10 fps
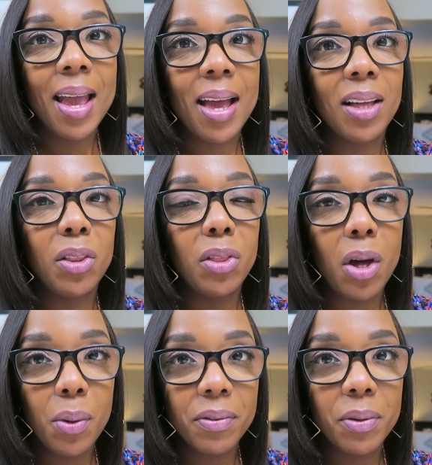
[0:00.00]

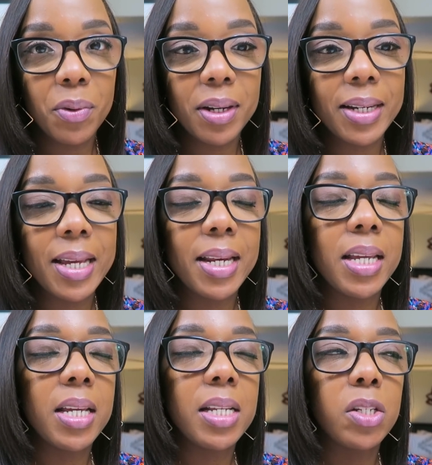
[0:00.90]
Hello everyone, it
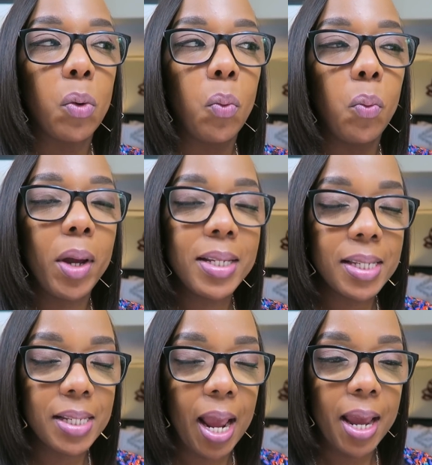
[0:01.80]
is
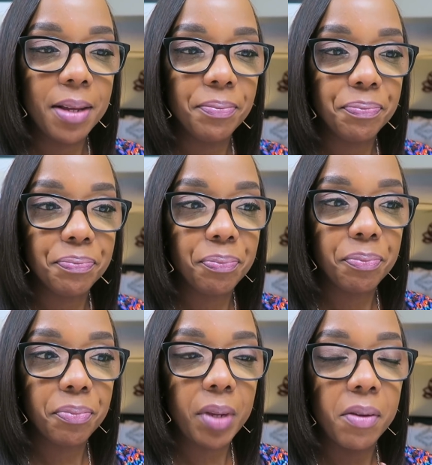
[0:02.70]
Wednesday,
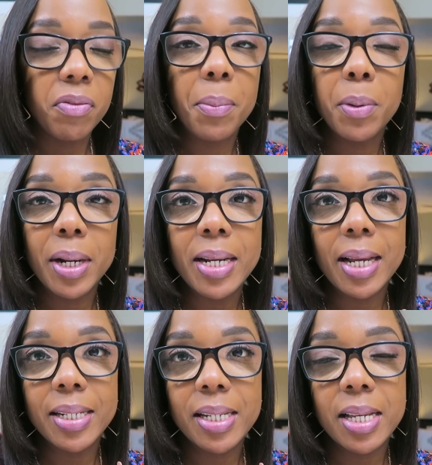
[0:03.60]
February
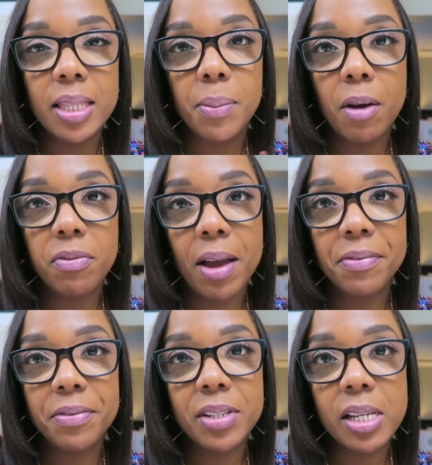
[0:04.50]
19th at about
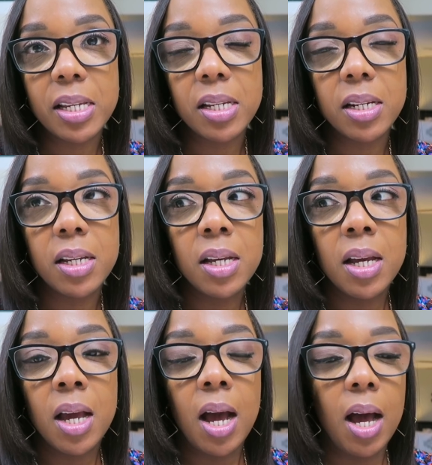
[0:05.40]
5:15
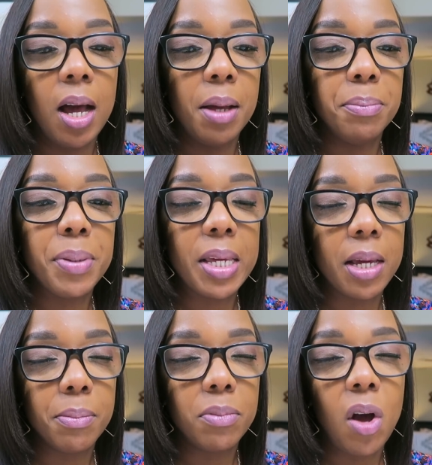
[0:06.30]

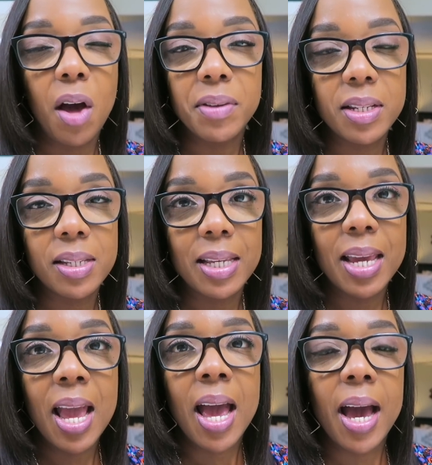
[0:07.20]
p.m.
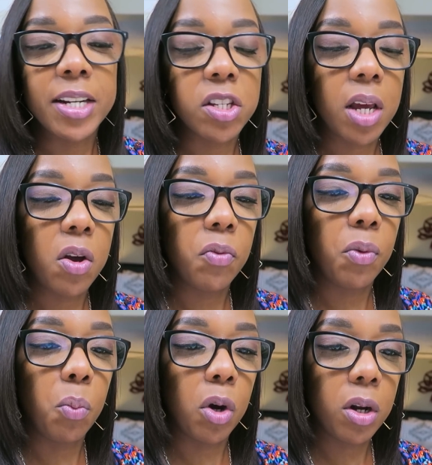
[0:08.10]
obviously. I just got home
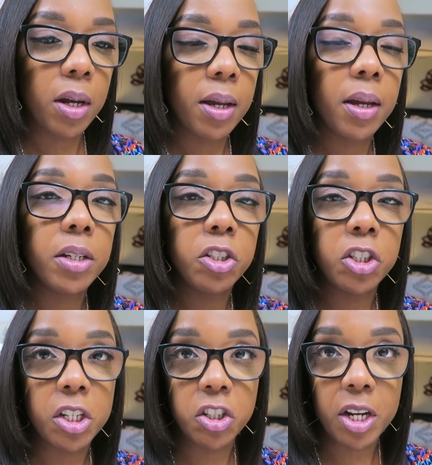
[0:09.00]
from work,
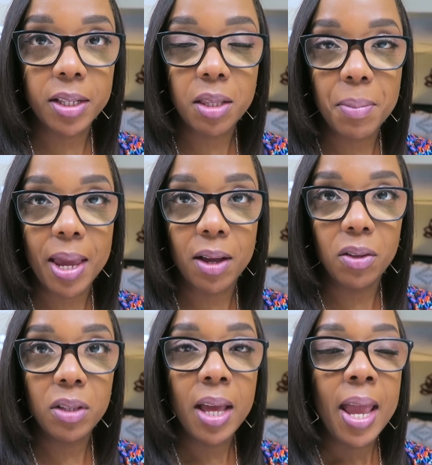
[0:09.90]
just checked the
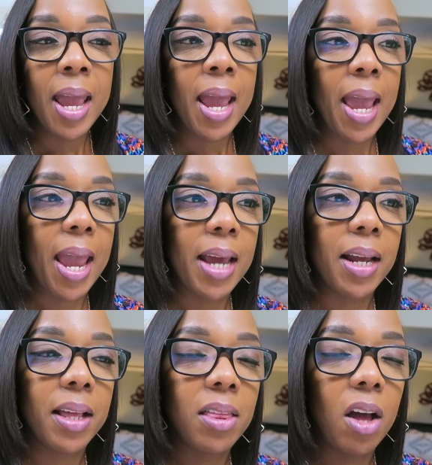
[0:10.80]
mail, and
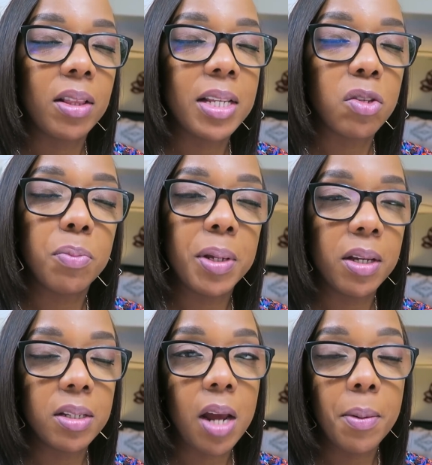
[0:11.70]
I thought this would be a
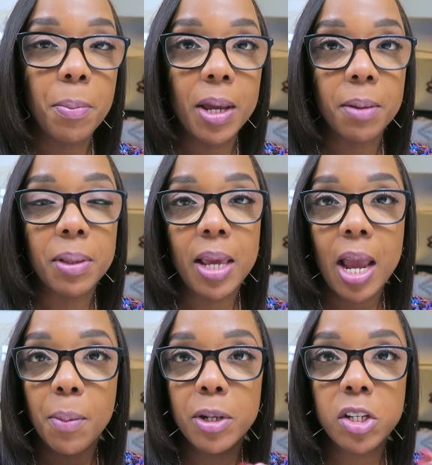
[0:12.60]
good time to pick up the
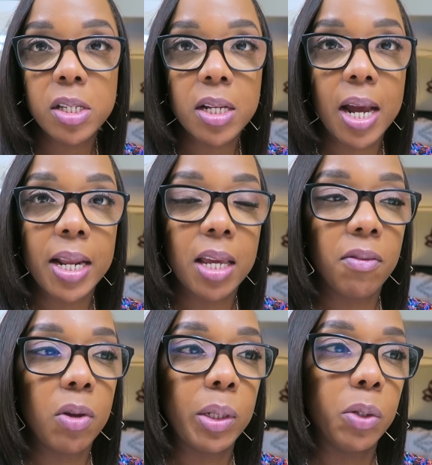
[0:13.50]
camera just to kind of
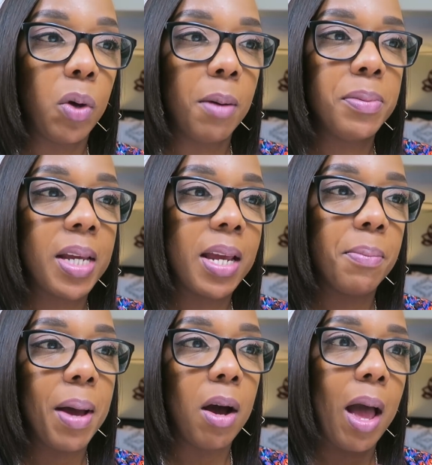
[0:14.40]
give you a little update
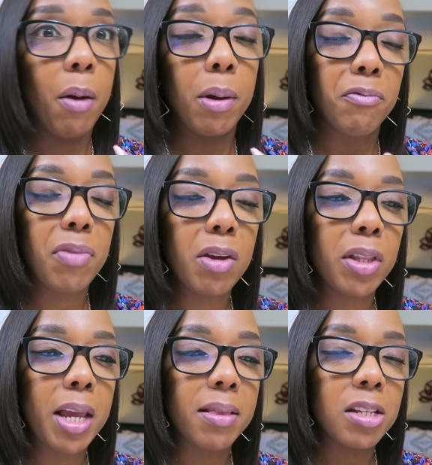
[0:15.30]
about how I'm
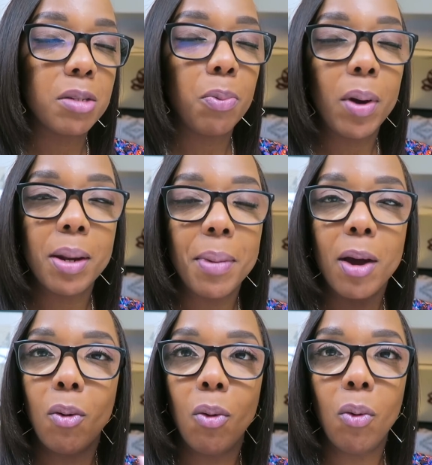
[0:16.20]
feeling at this point in
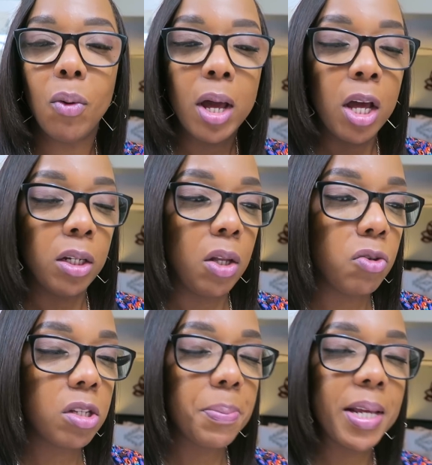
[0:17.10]
my whole
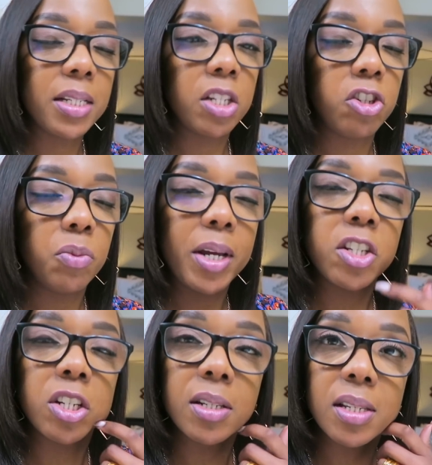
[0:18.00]
low spend
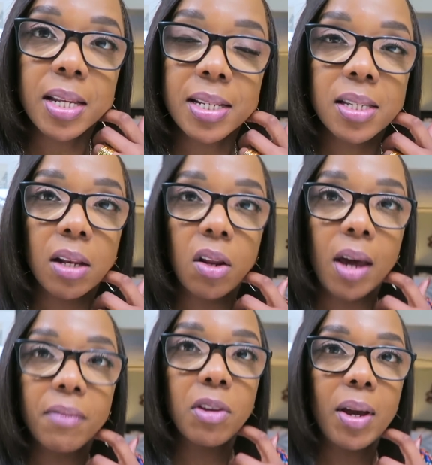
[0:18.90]
situation, since a
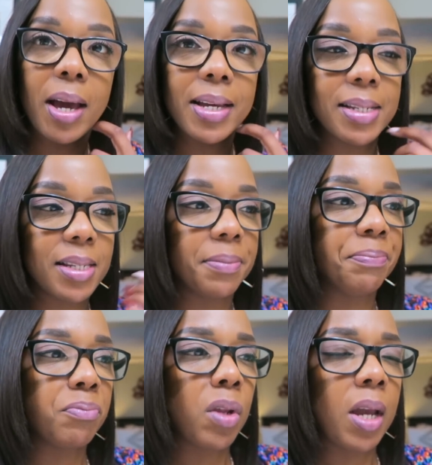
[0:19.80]
lot of you guys
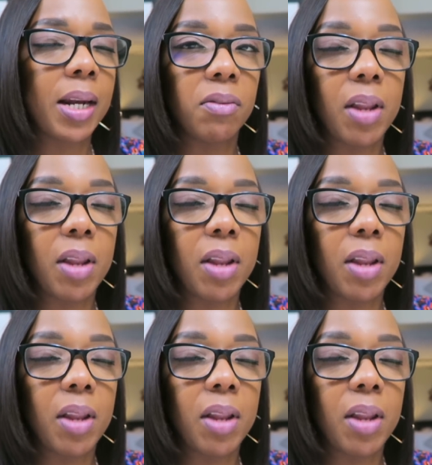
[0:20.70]
kind of